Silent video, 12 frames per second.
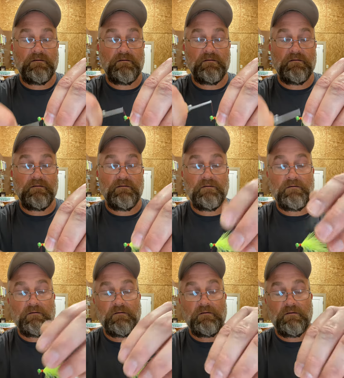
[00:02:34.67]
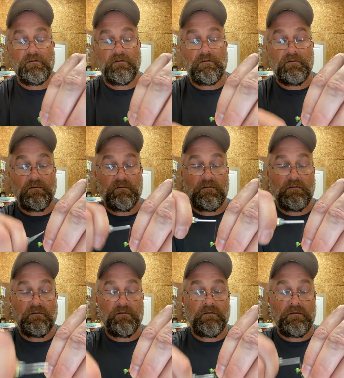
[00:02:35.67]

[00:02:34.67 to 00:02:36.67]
(no one is talking)